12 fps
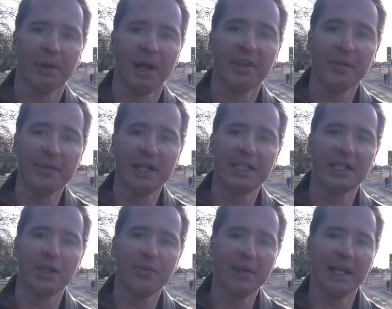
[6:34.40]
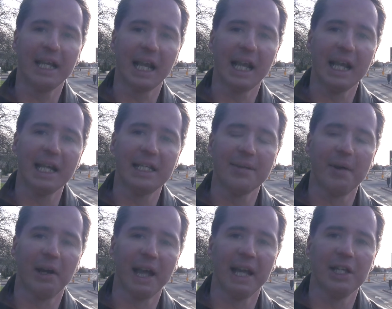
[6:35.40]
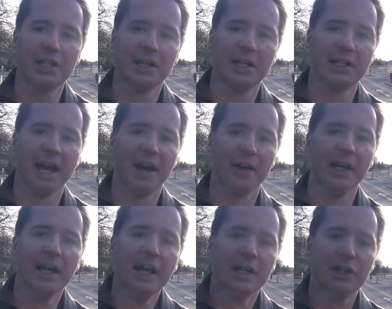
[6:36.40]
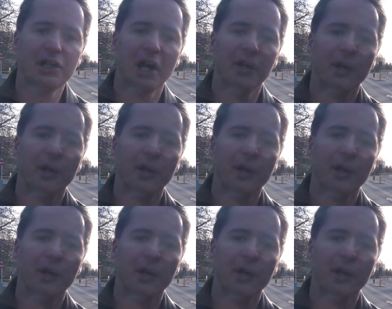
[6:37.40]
I think we need to see a really clear demarcation in this area to show